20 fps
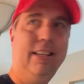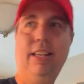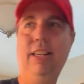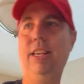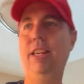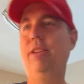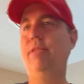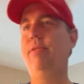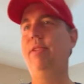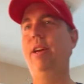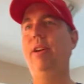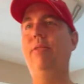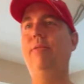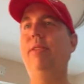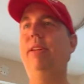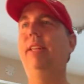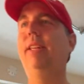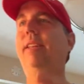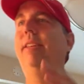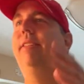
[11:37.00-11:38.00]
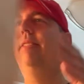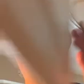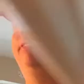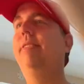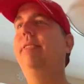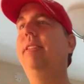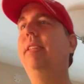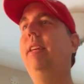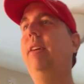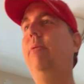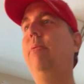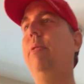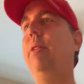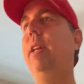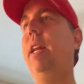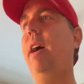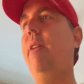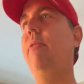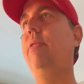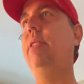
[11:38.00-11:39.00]
You know it. And we're
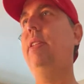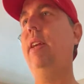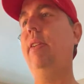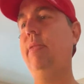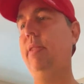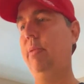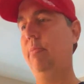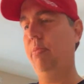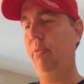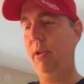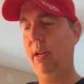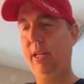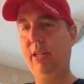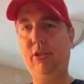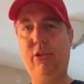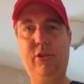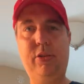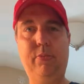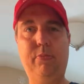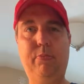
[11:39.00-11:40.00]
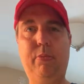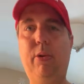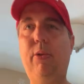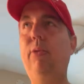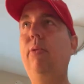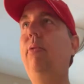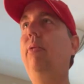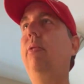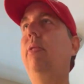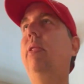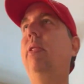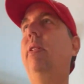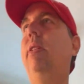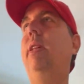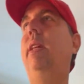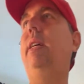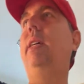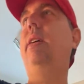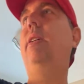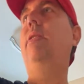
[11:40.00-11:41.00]
gonna have ourselves a brunch bowl,
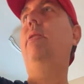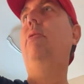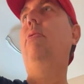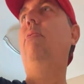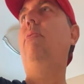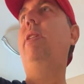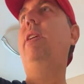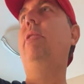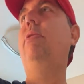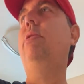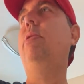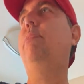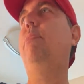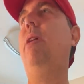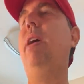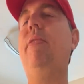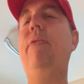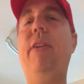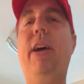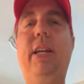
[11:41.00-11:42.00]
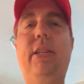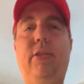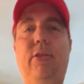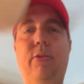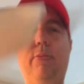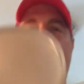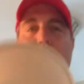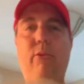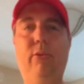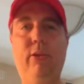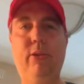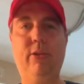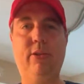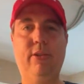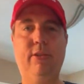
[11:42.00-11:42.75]
like a Wheeler's breakfast or bowler.